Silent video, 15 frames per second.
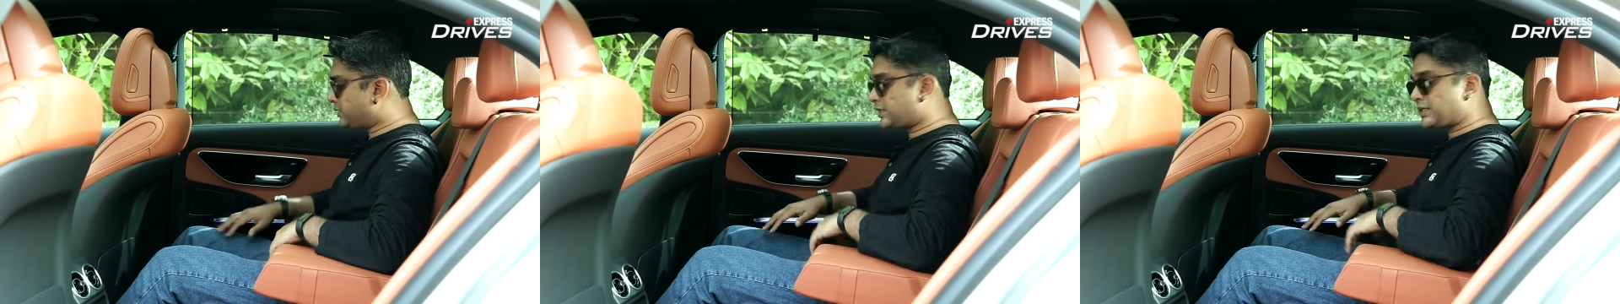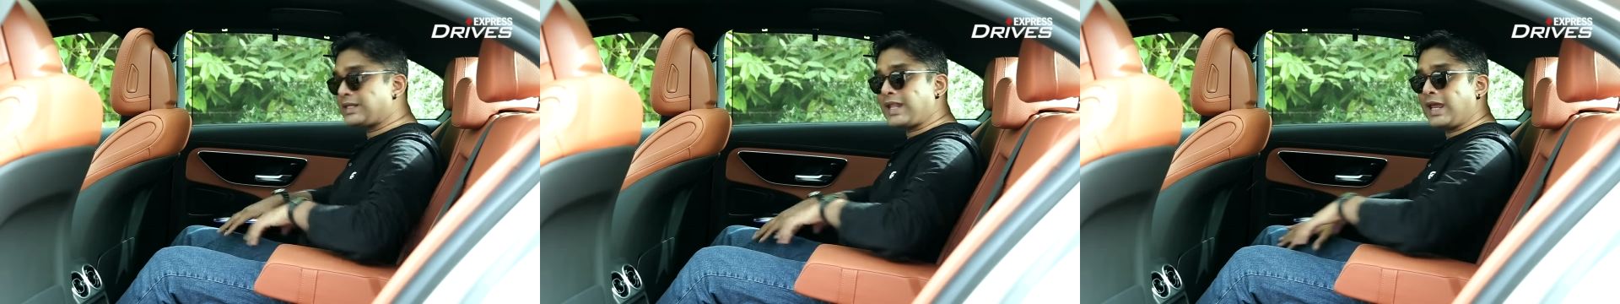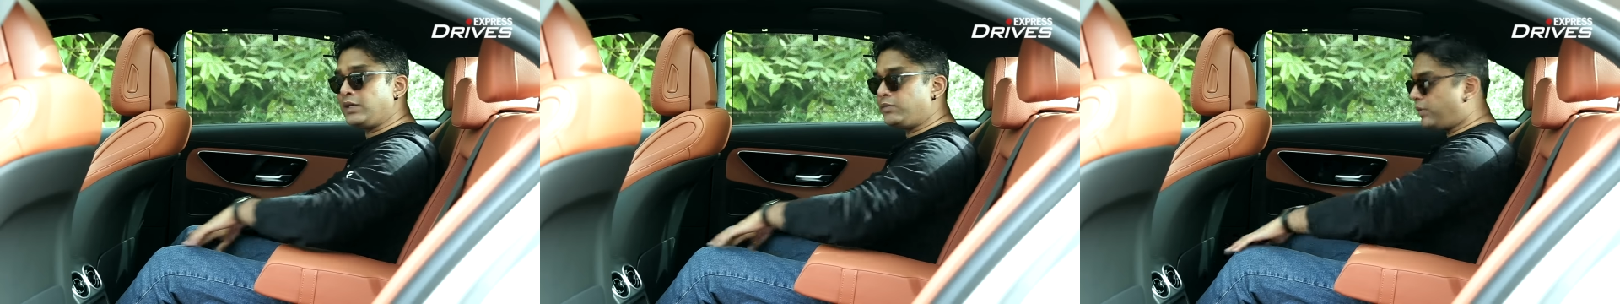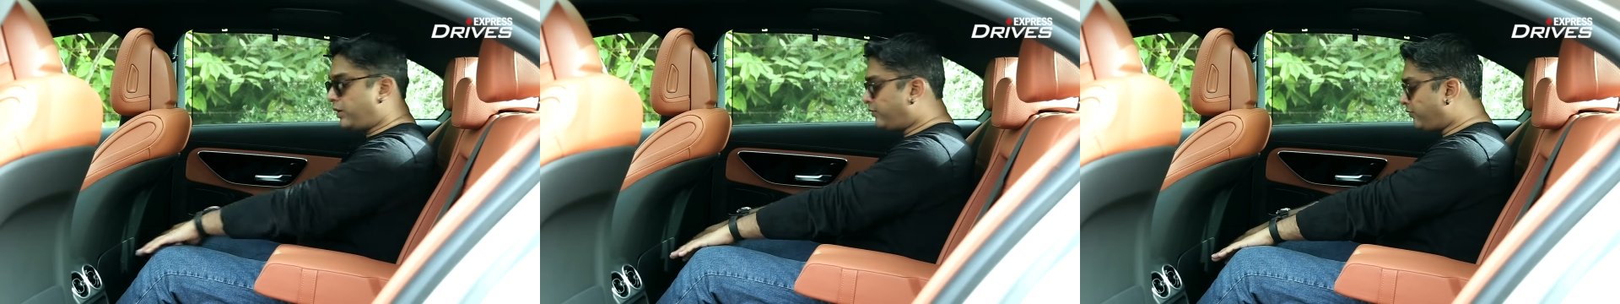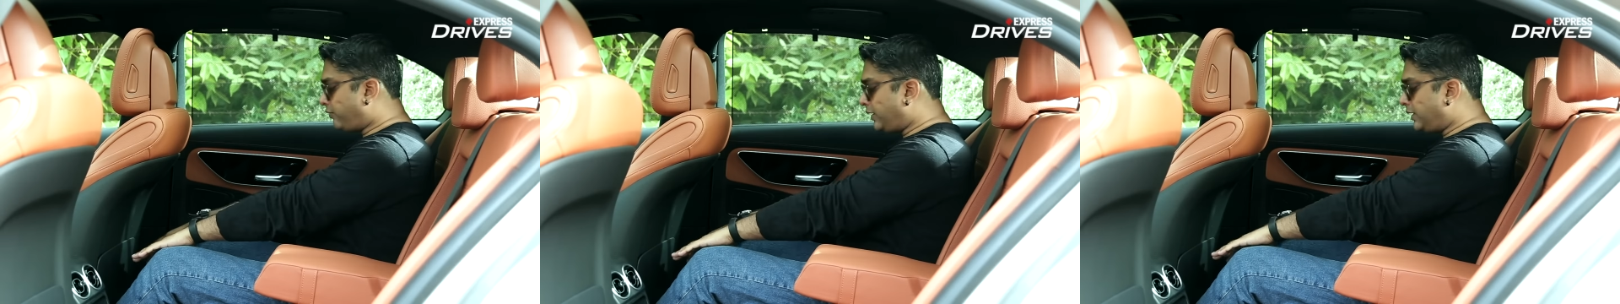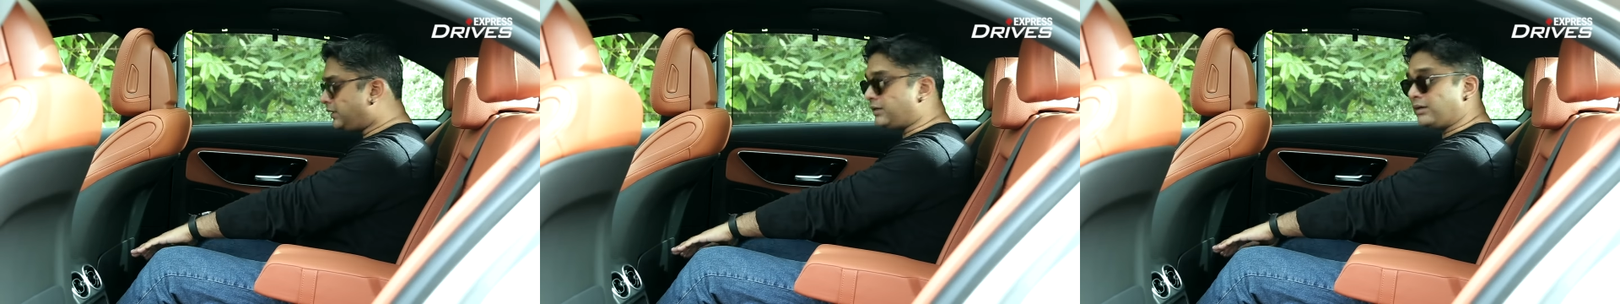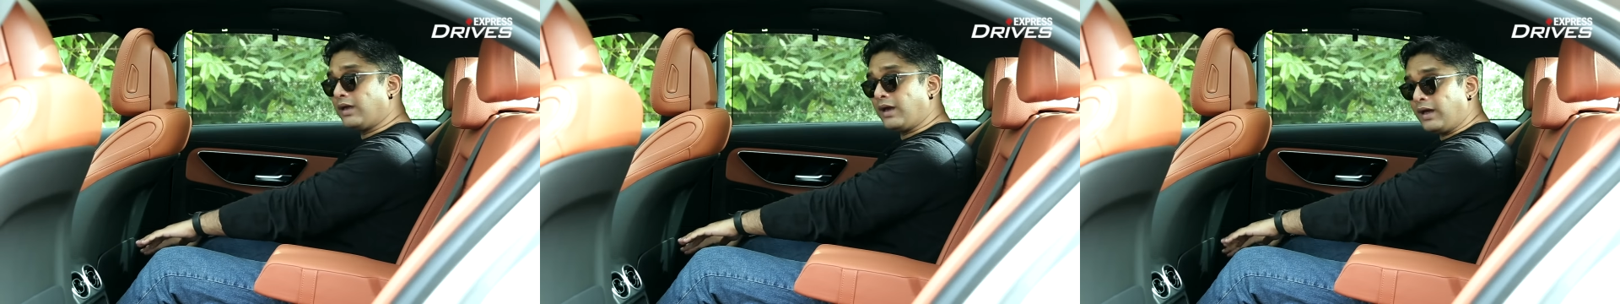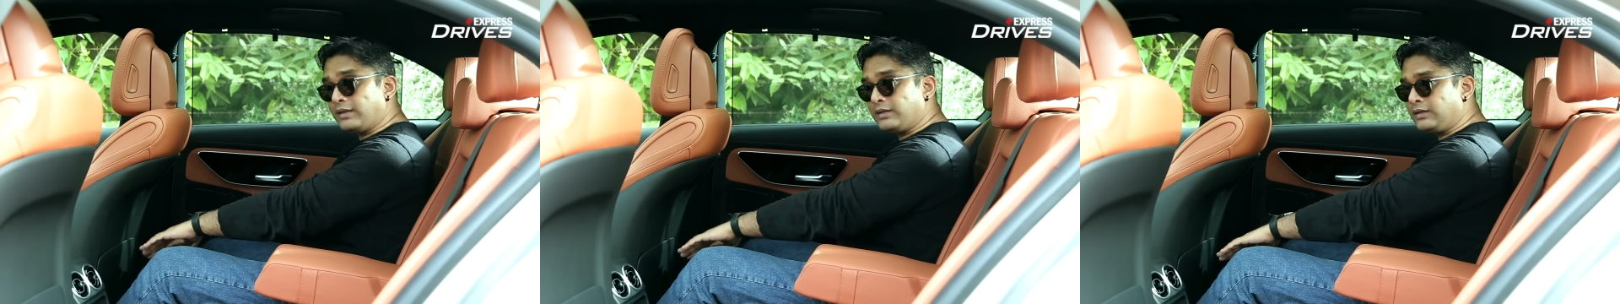slide my feet
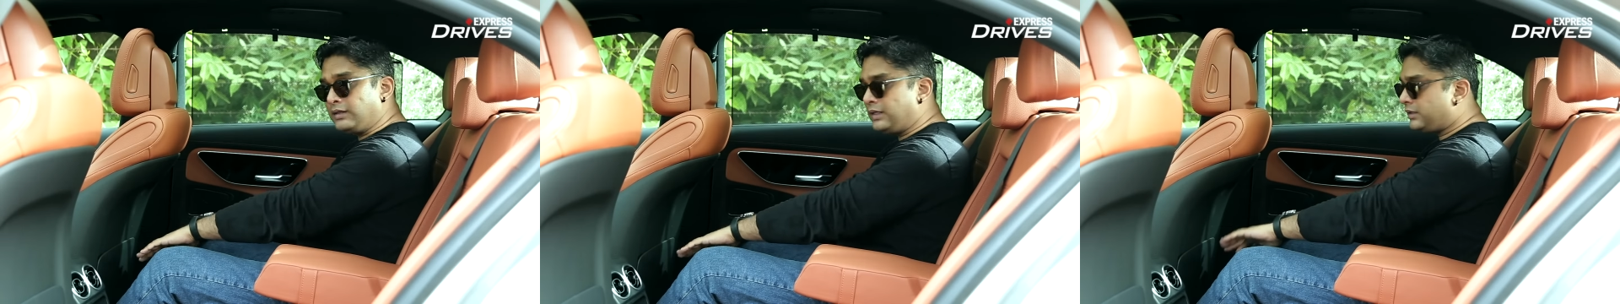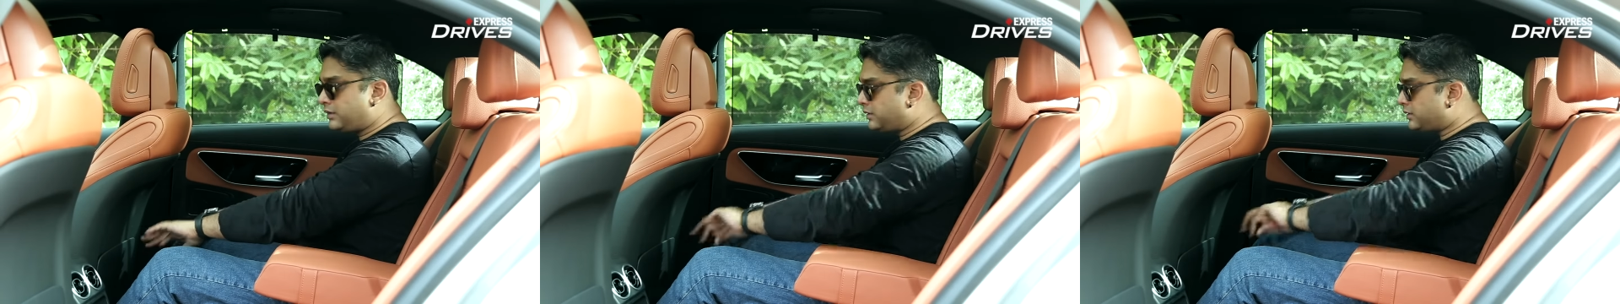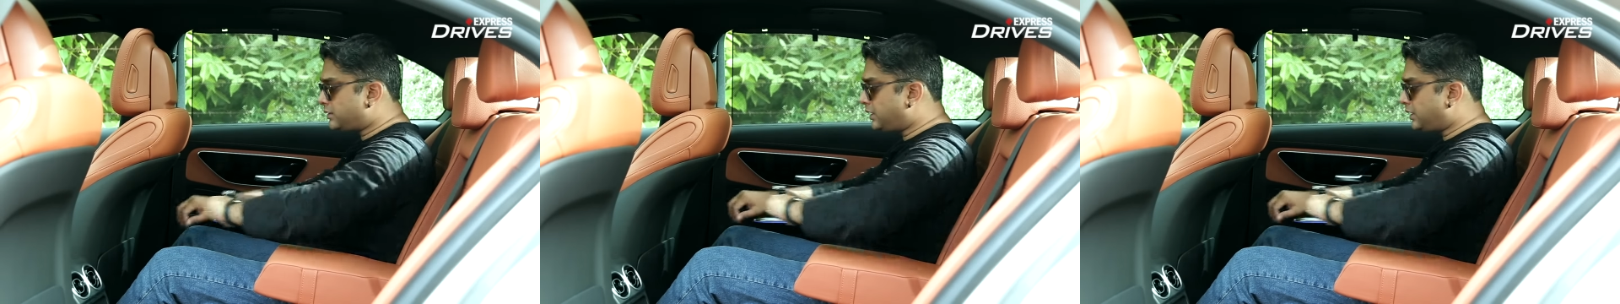underneath the